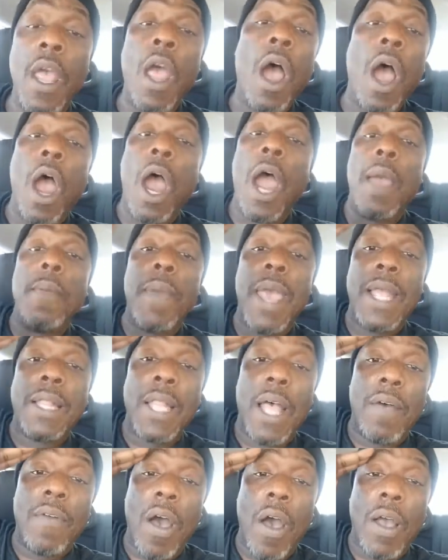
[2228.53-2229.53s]
All right, man,
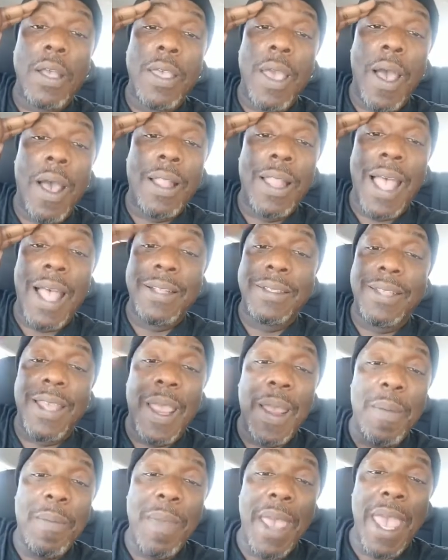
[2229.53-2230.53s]
love all y'all out
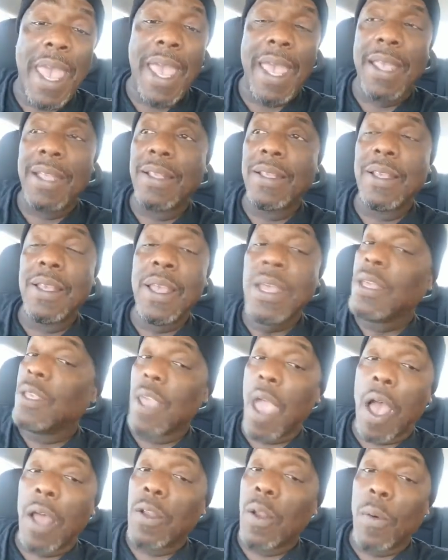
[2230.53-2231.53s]
there, man.
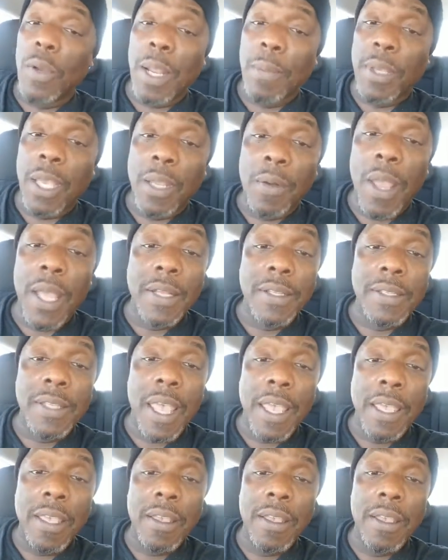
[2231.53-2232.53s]
Y'all know what I'm getting ready to say.